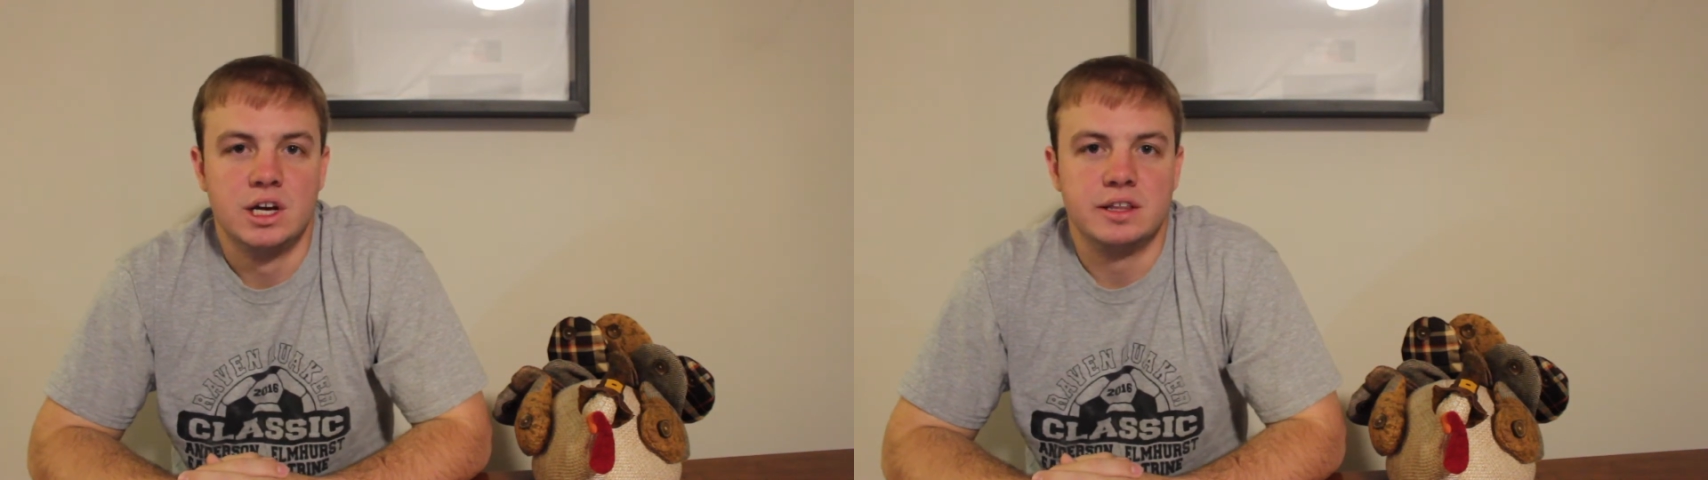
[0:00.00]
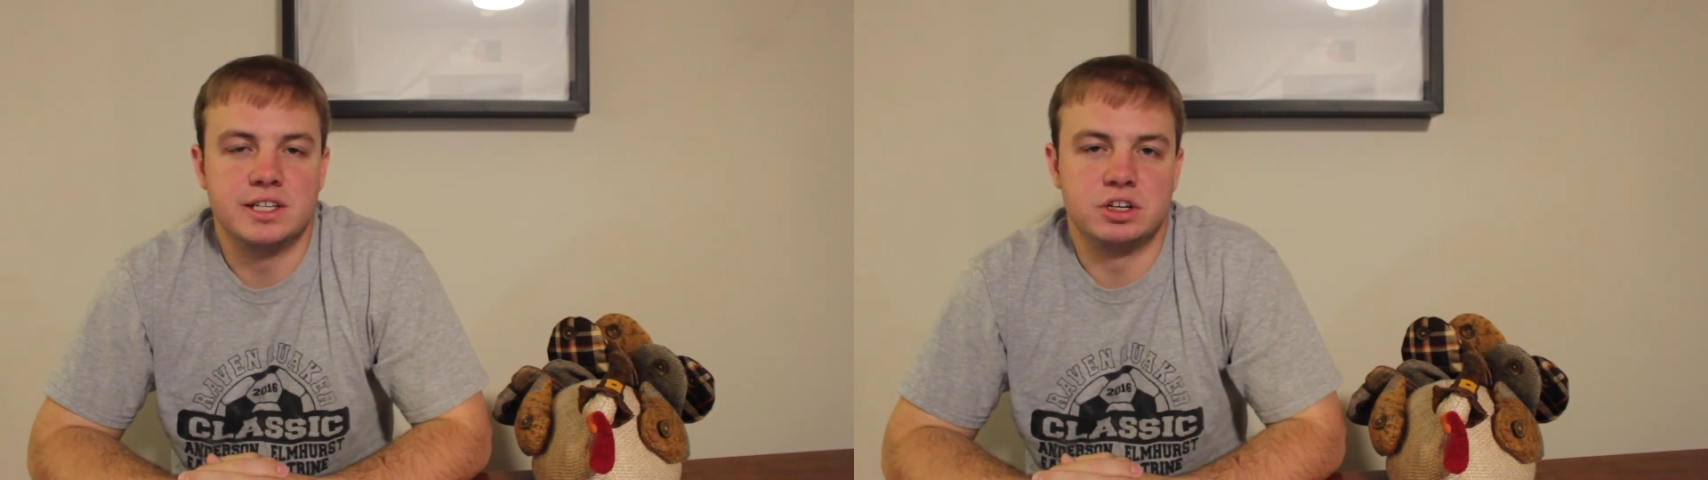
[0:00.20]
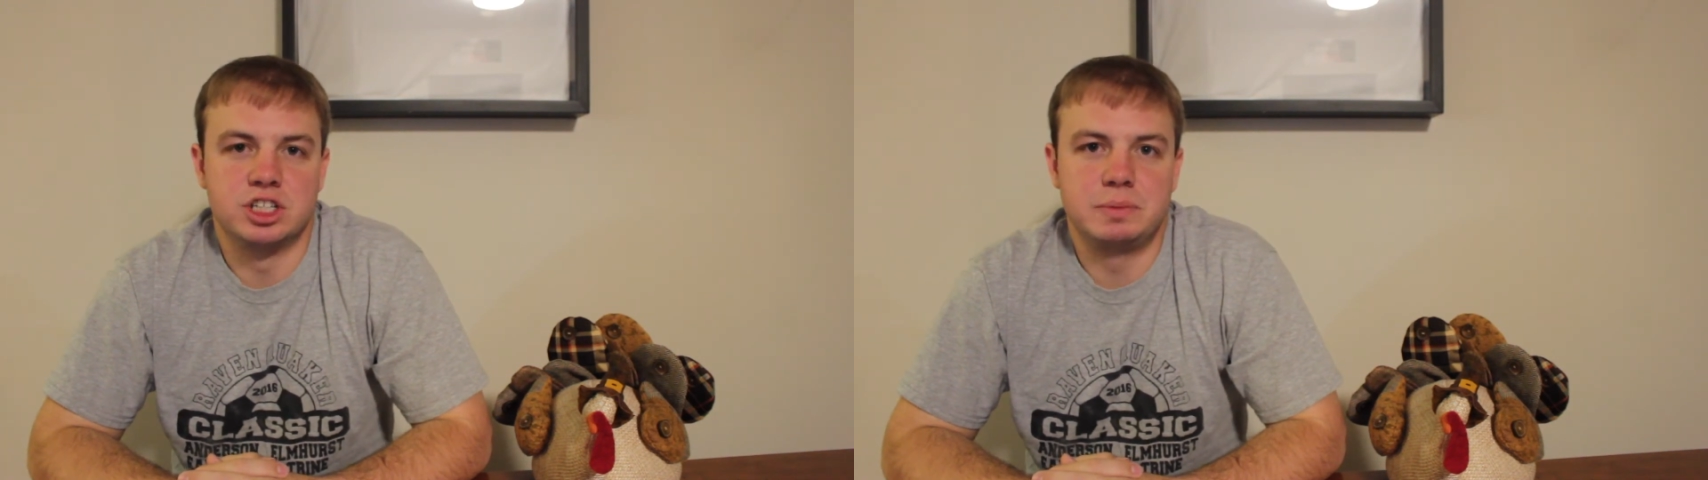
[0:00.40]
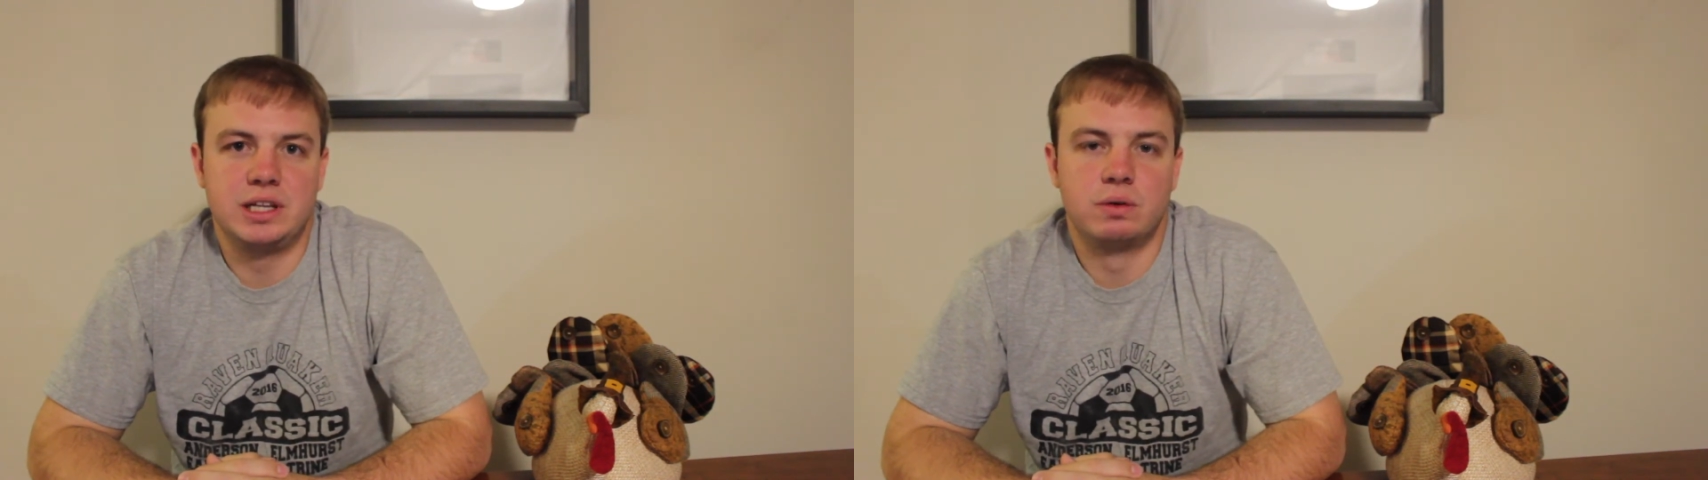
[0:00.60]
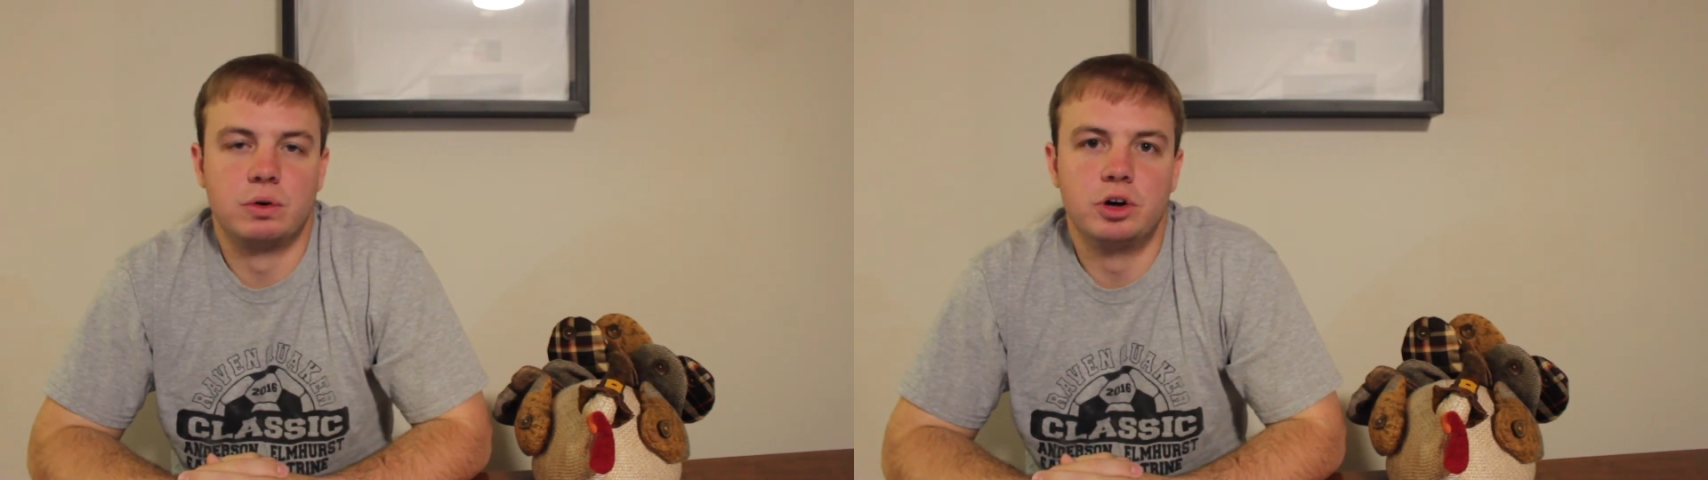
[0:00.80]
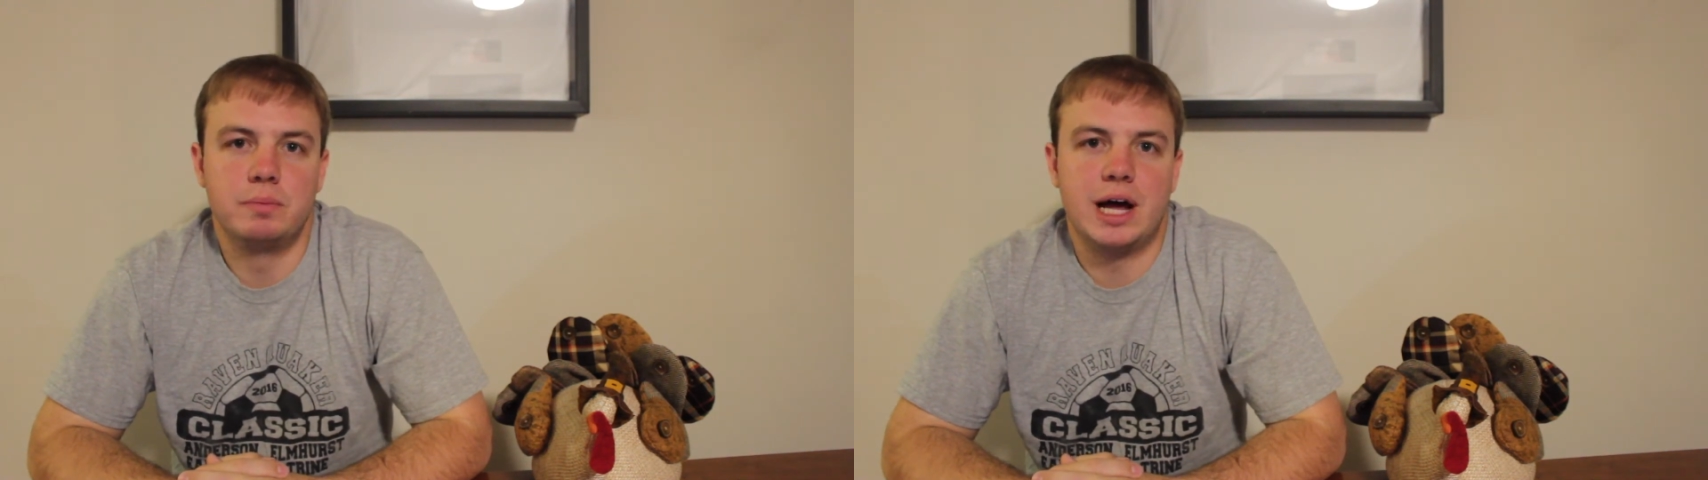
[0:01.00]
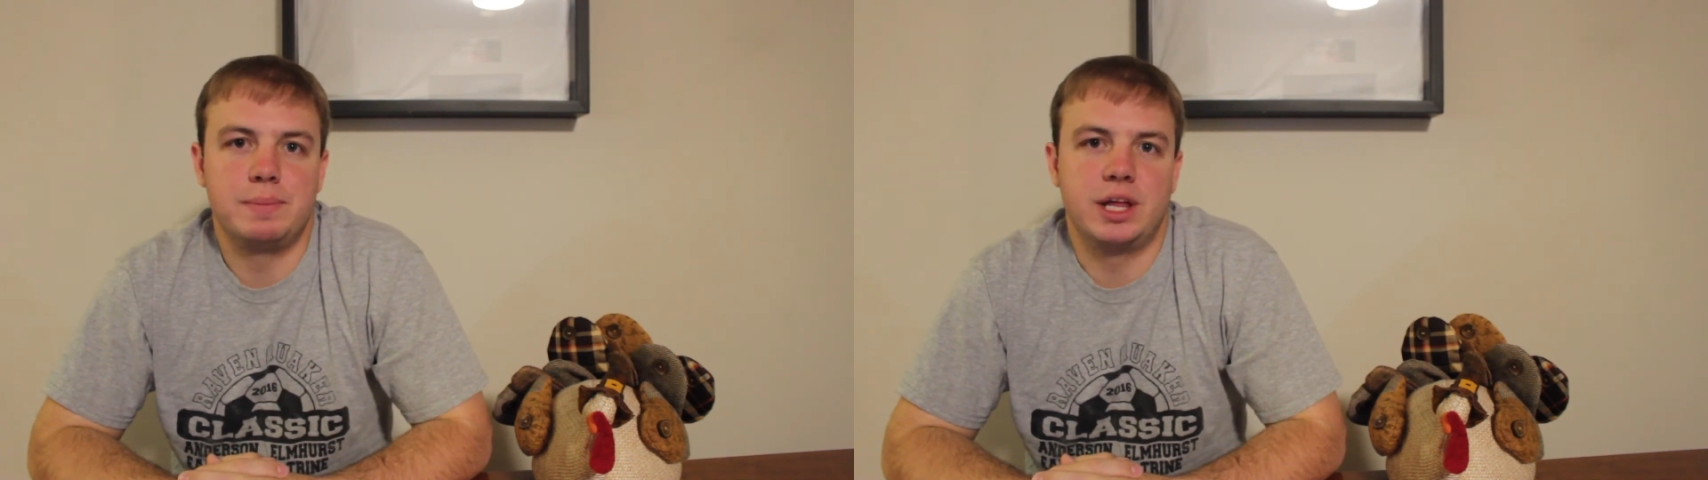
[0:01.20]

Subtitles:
This ultimately ruined my